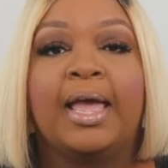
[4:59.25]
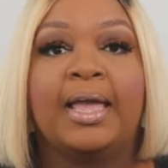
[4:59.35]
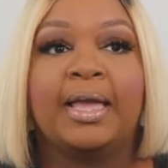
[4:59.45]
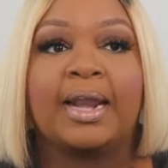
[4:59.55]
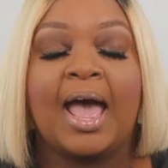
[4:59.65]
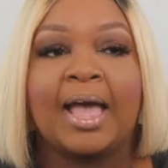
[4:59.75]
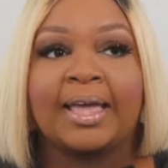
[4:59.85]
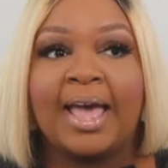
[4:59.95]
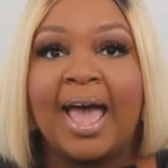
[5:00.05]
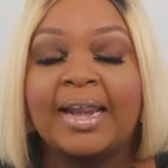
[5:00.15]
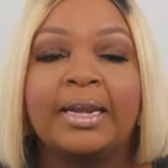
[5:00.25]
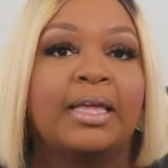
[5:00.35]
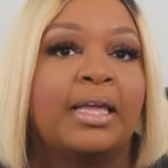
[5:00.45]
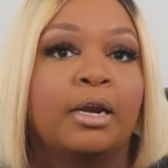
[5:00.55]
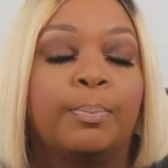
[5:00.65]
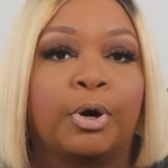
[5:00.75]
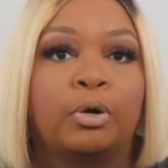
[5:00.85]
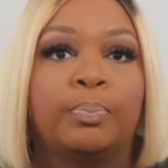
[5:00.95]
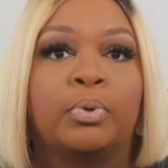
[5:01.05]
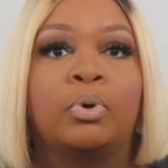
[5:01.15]
And I got it in a
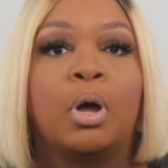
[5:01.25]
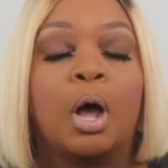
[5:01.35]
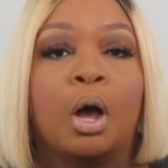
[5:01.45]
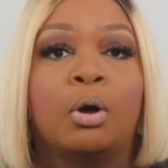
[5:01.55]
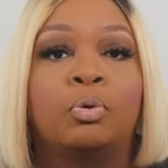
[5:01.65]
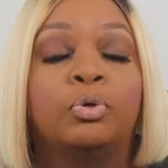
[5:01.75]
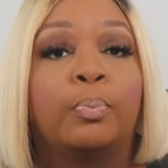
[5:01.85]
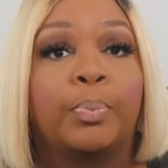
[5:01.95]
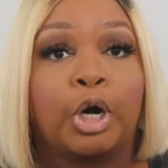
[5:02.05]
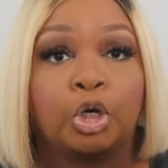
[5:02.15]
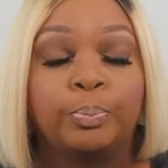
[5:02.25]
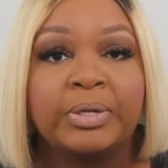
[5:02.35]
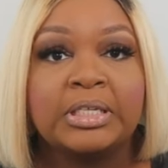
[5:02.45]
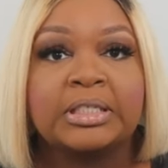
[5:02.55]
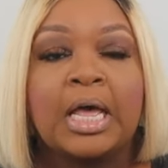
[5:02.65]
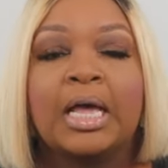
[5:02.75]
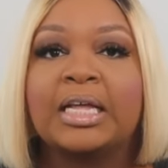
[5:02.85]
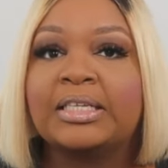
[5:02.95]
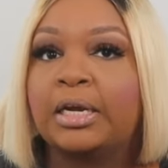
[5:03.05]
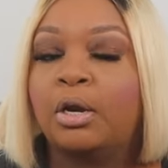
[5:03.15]
purple on purpose
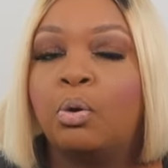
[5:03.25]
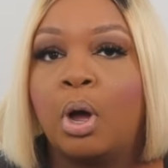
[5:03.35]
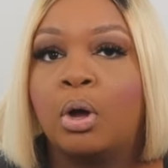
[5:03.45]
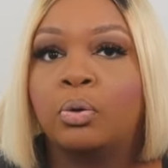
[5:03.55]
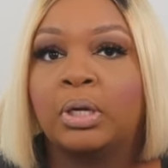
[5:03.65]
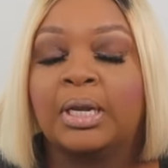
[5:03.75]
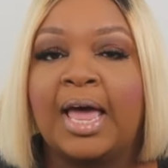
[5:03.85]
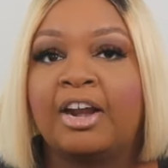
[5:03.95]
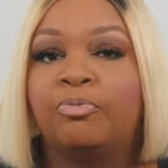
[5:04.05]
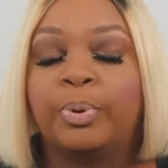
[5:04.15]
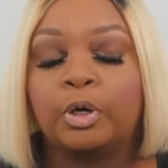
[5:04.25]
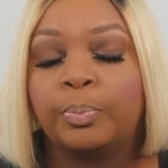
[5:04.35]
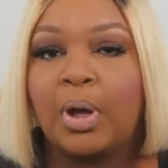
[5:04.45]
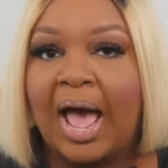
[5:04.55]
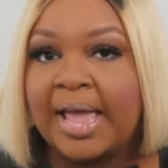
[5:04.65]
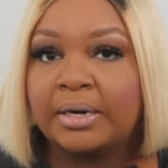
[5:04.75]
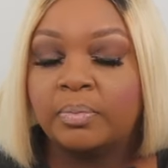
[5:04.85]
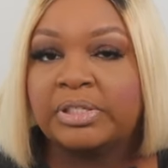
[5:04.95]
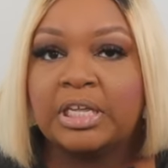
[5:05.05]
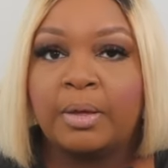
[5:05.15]
because I don't own a lot of purple
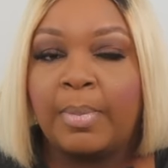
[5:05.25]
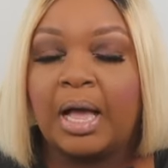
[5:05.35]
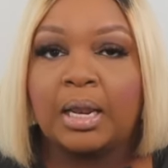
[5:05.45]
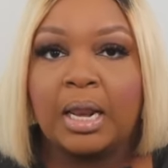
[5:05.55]
items in my